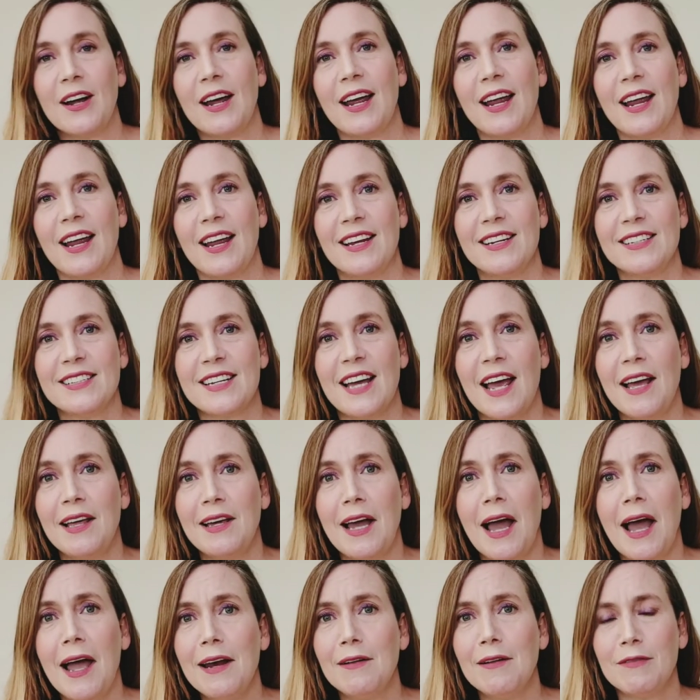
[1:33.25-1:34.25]
and I
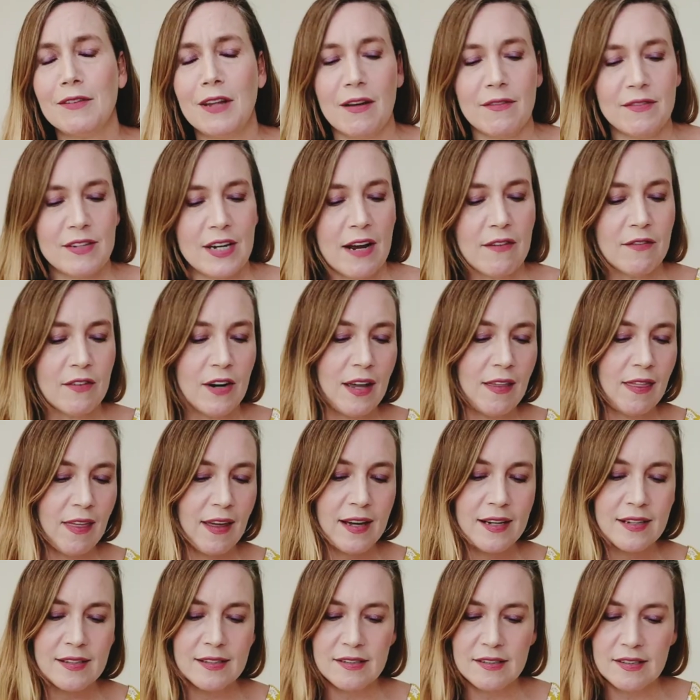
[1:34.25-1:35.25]
kind of loved
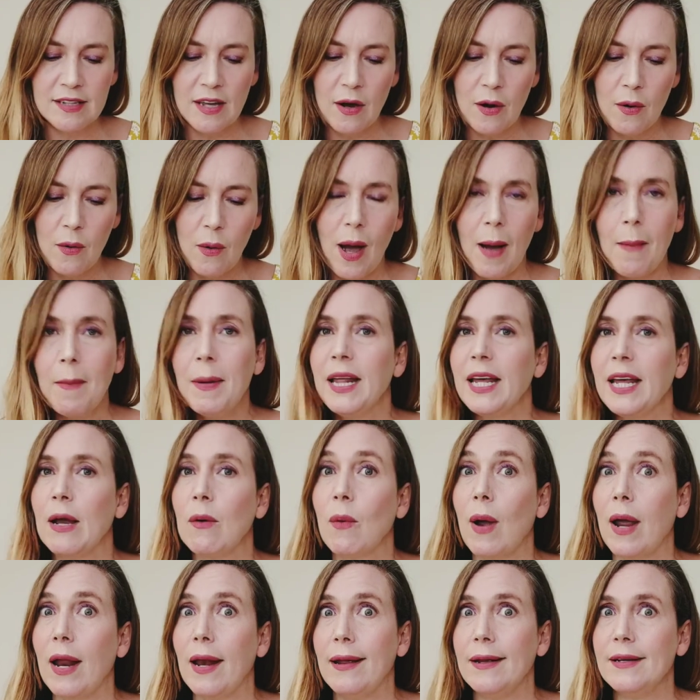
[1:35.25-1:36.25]
everything. So I'm gonna get
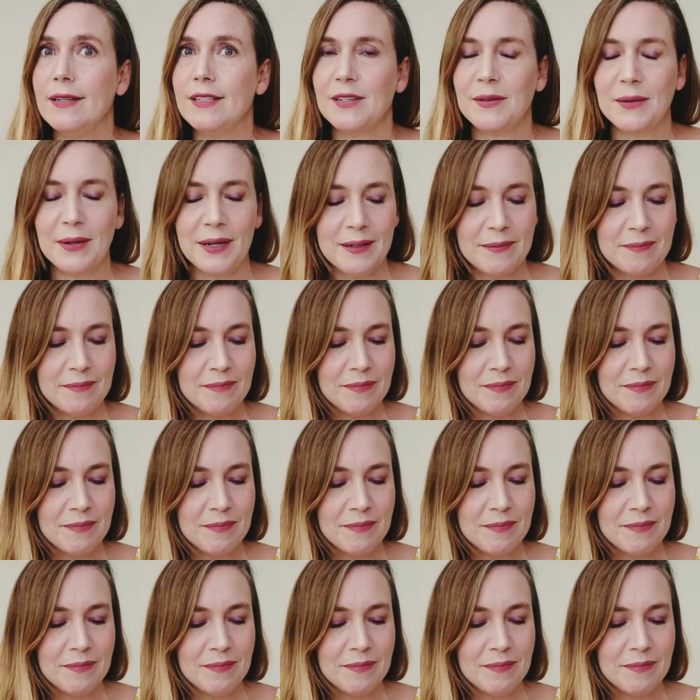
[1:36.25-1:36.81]
right into it.